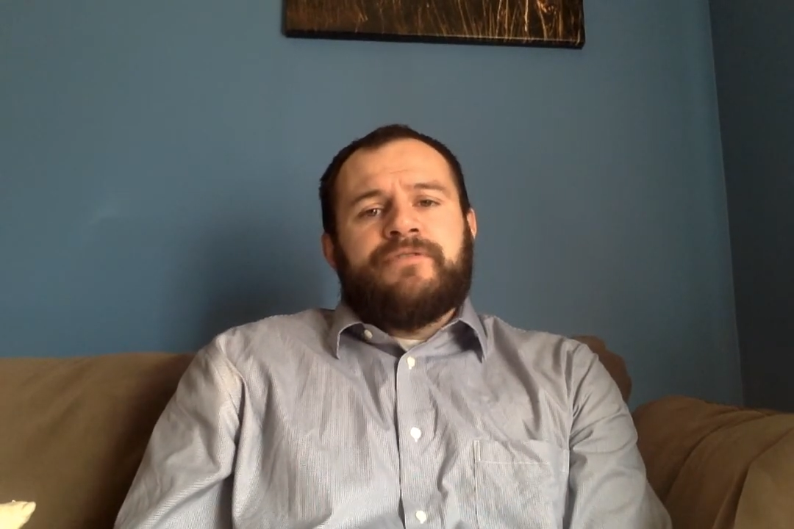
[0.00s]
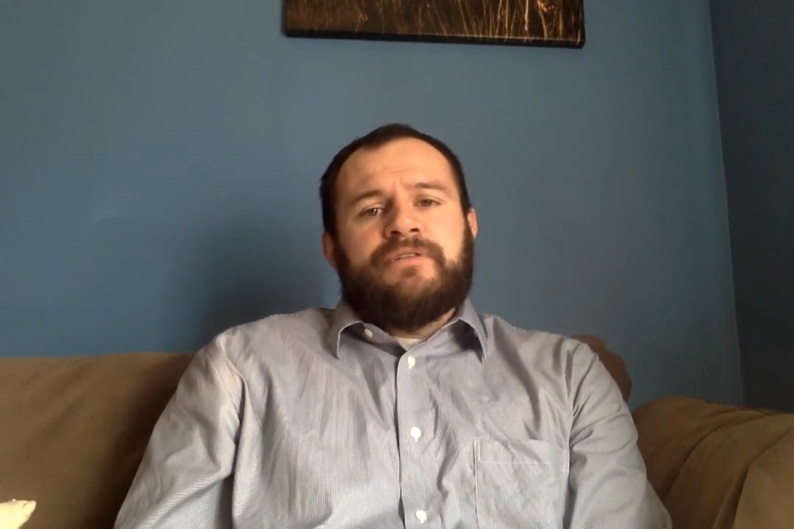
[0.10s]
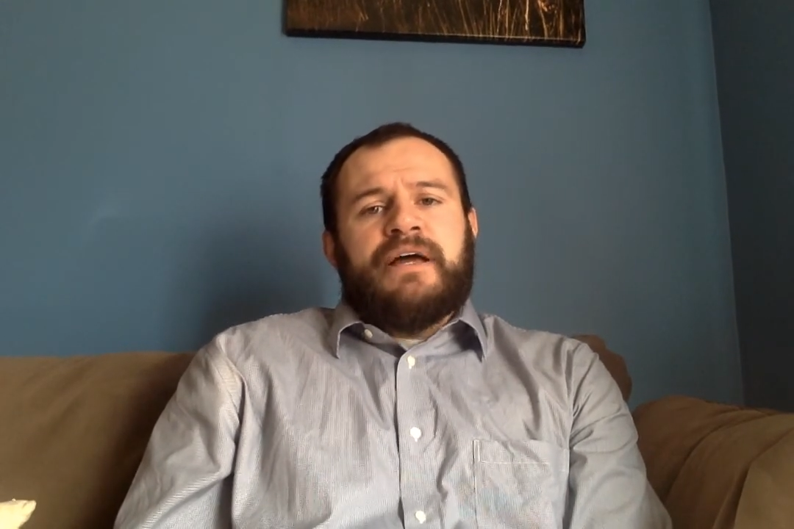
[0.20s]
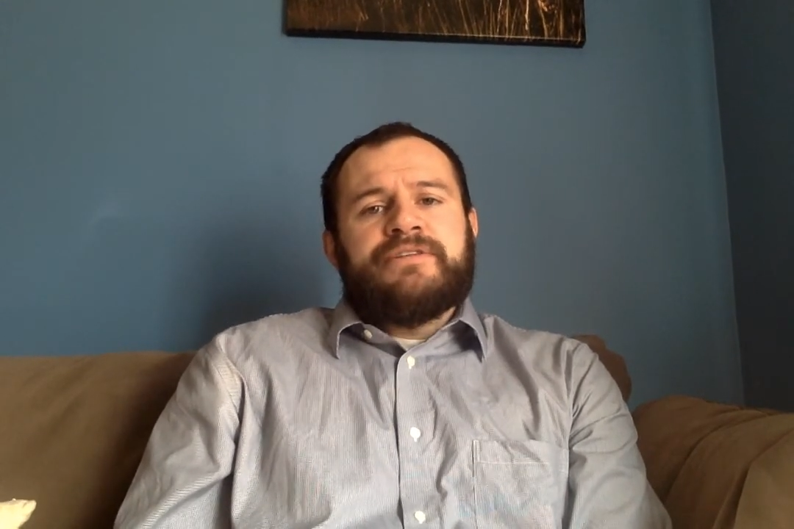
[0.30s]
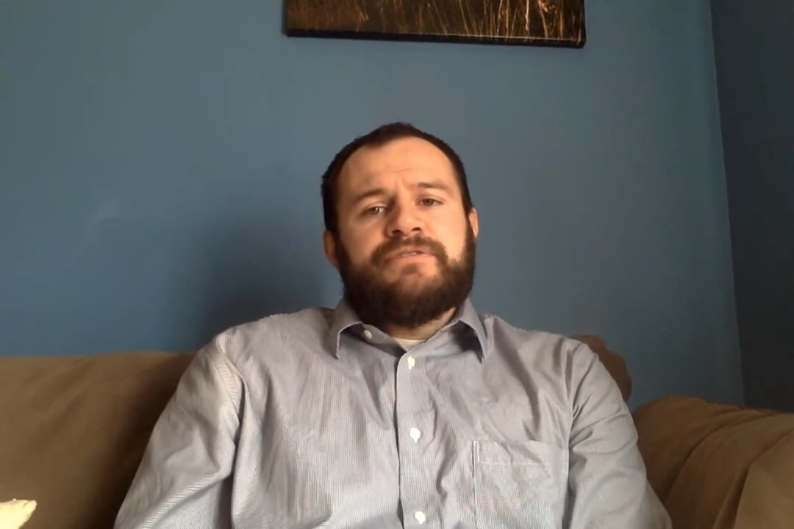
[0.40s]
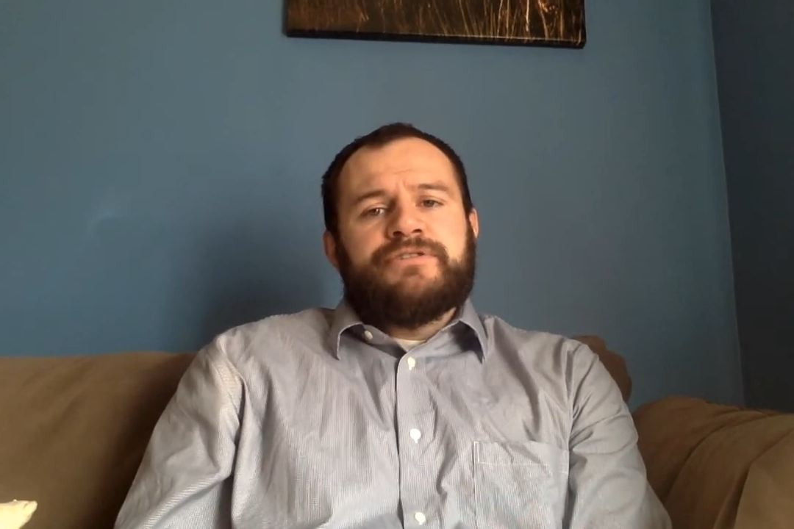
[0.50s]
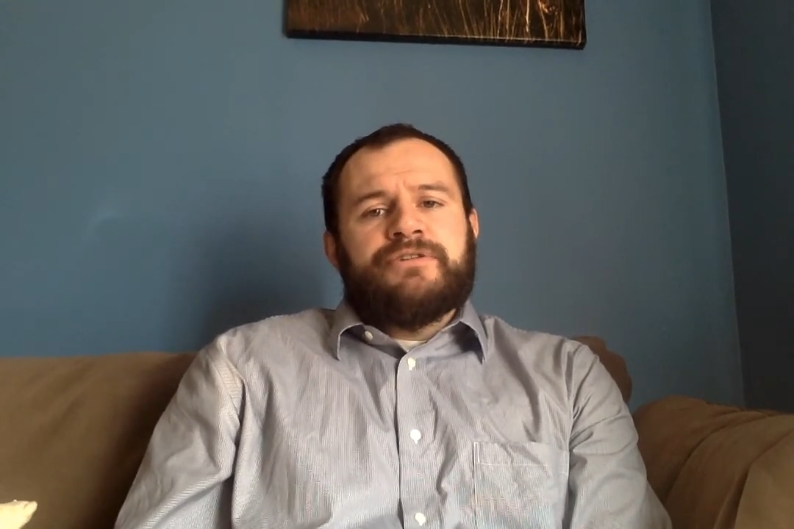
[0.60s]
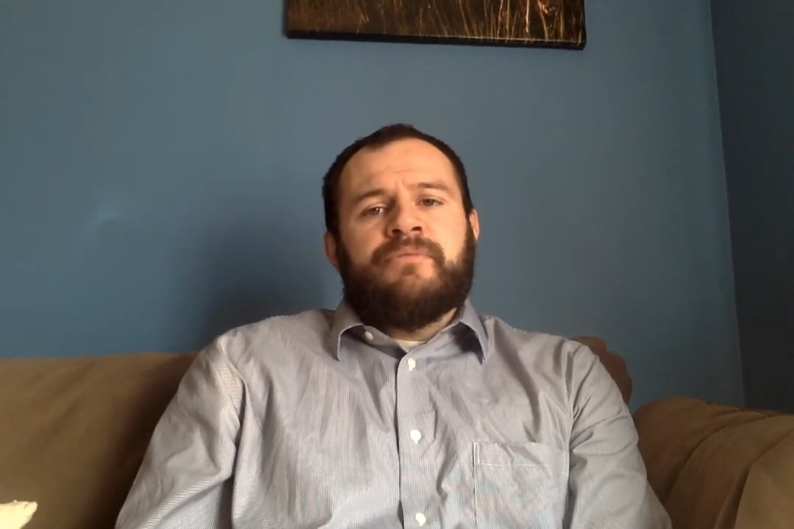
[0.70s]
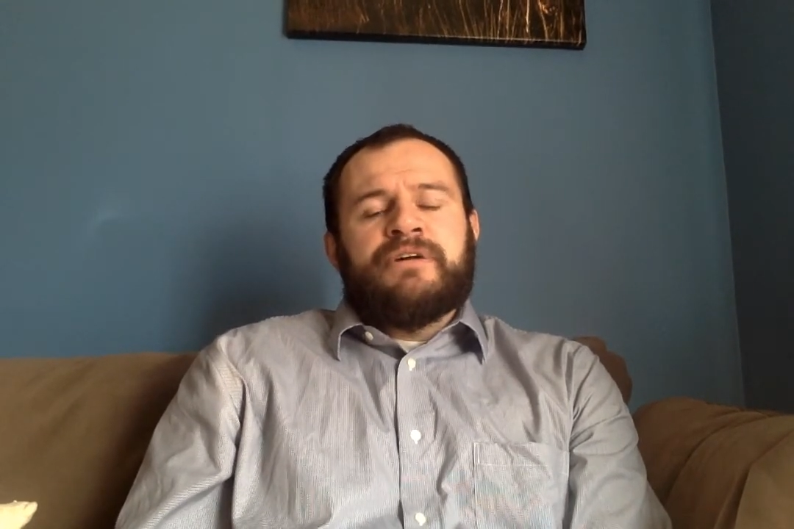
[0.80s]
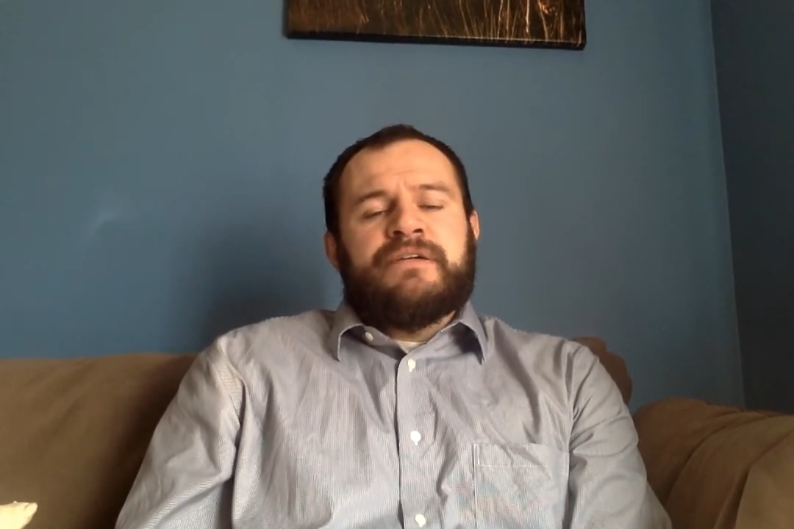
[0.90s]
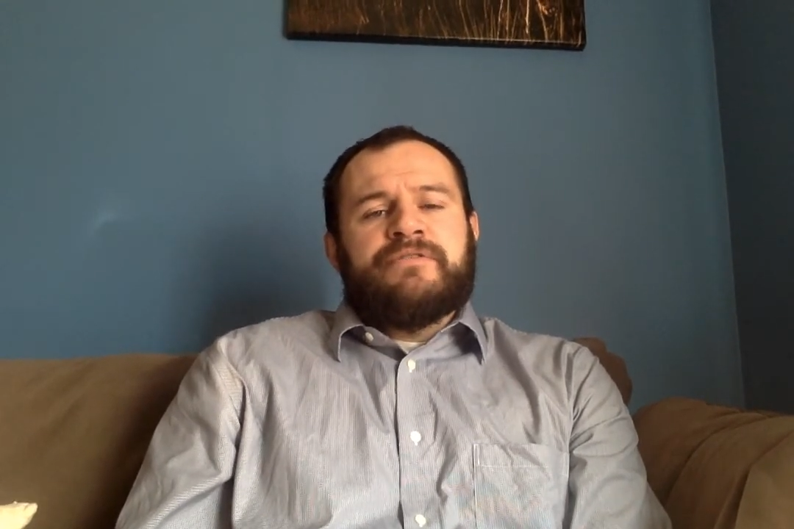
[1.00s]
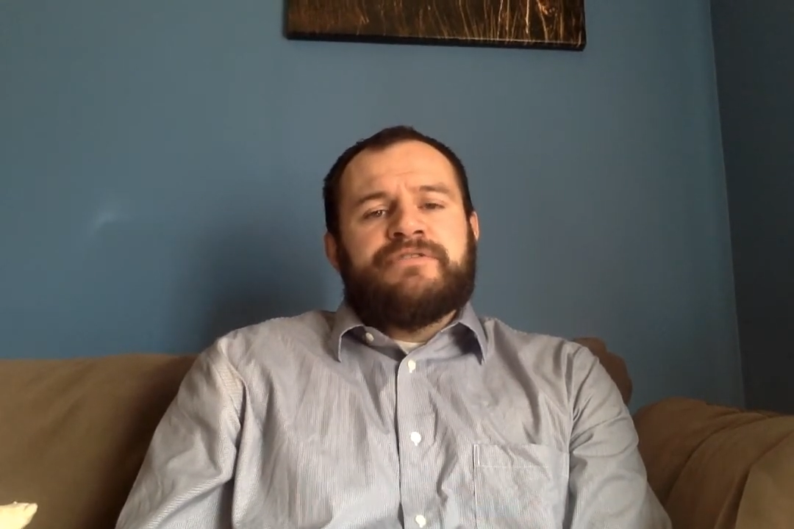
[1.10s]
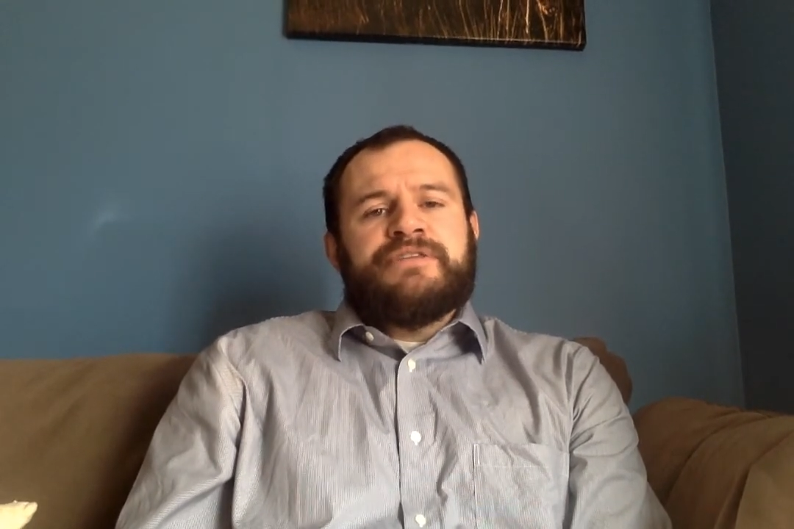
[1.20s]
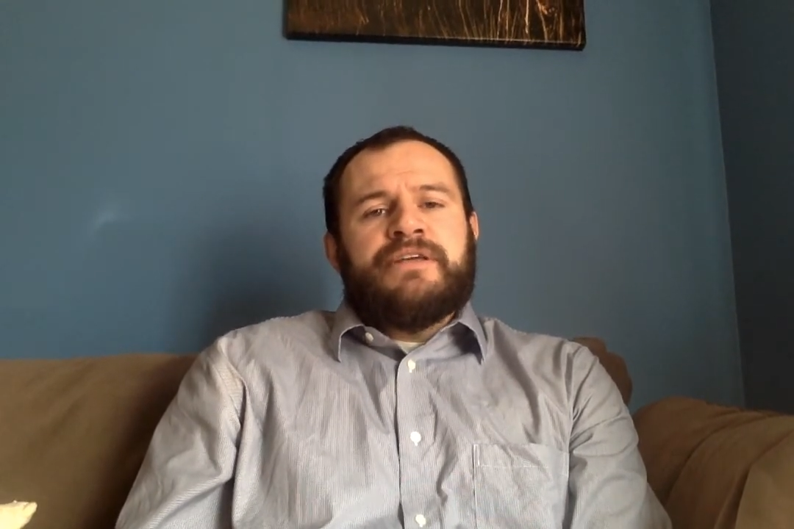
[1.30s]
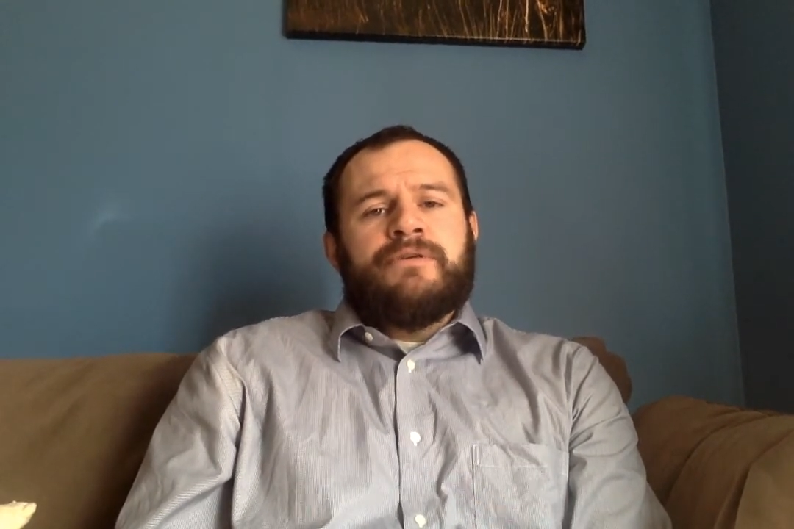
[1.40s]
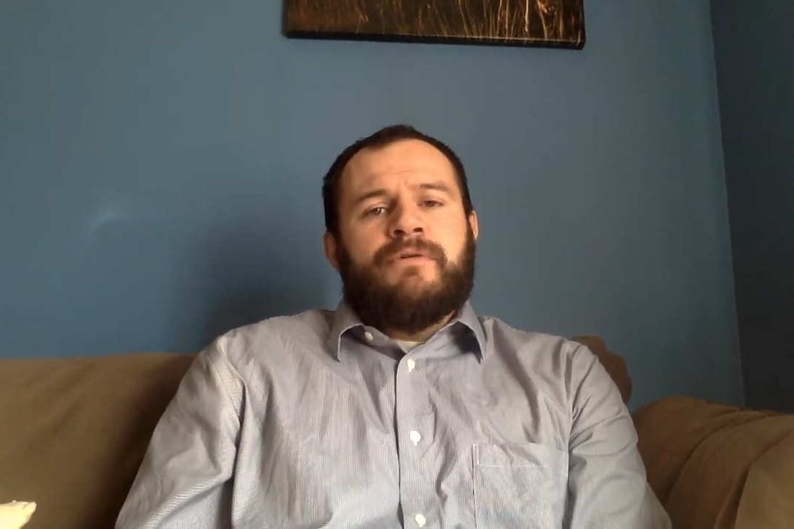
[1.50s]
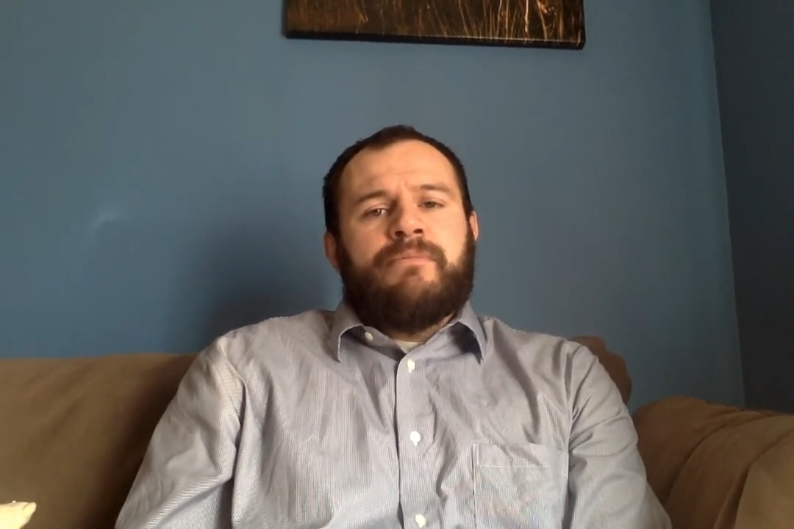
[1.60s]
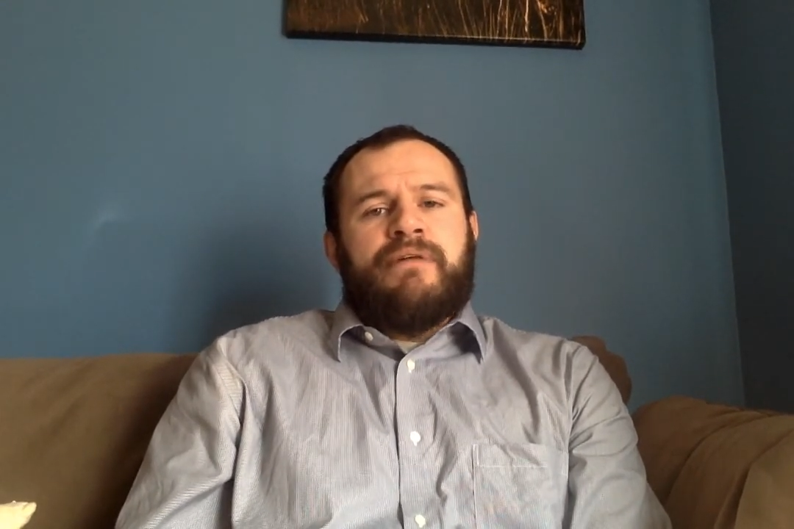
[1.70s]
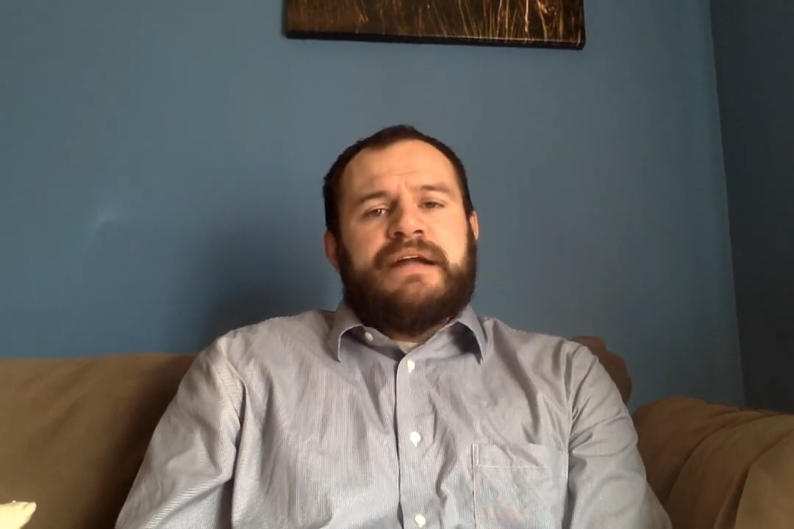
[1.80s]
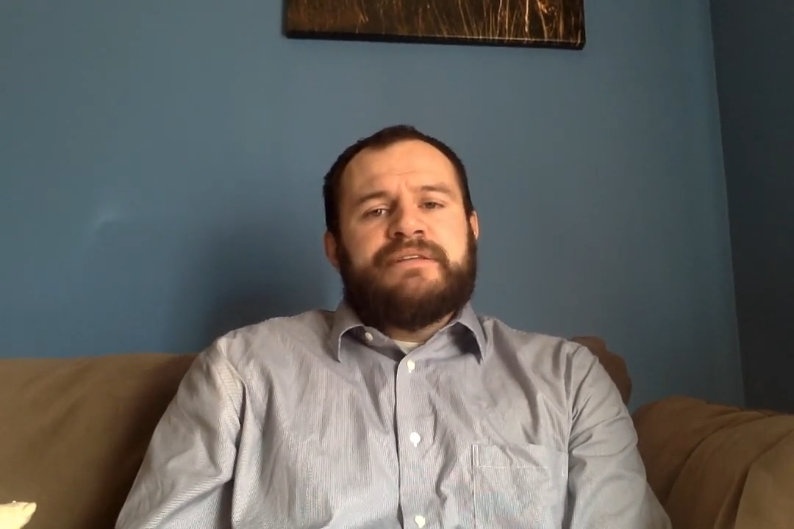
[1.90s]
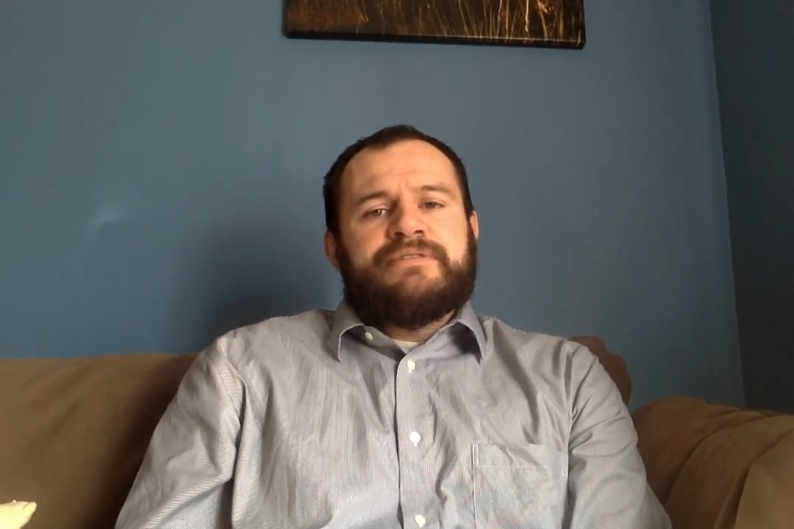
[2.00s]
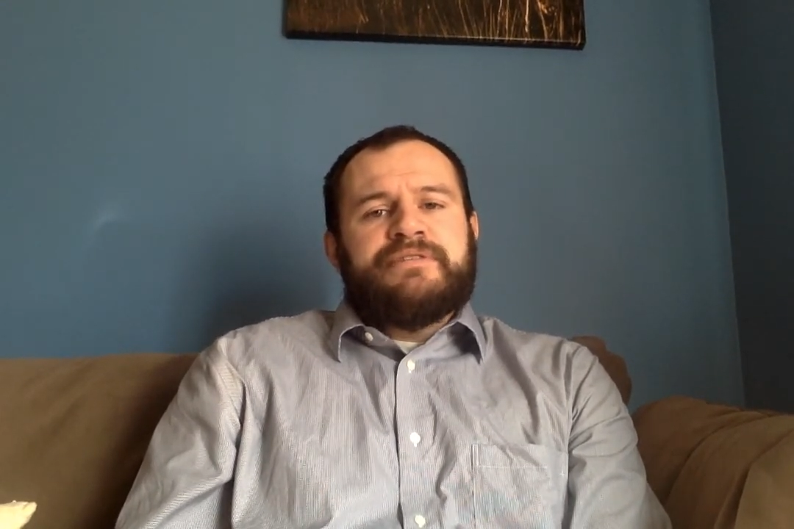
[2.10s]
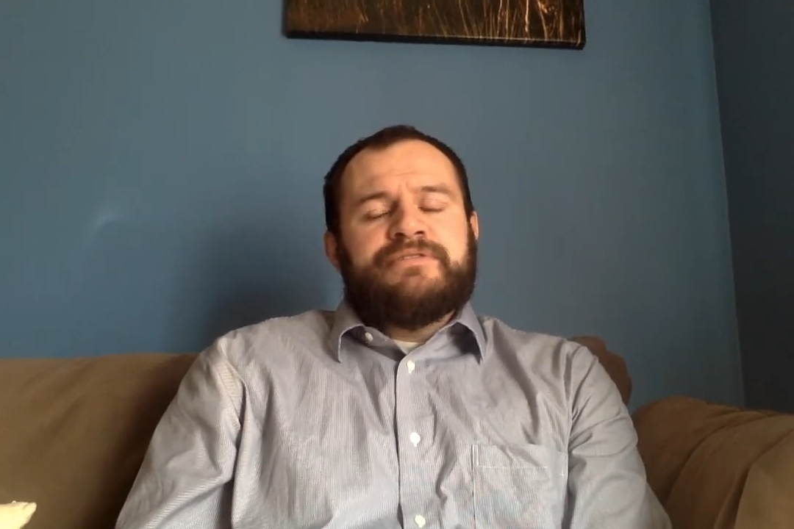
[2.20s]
for licensure in whatever state you want to practice in.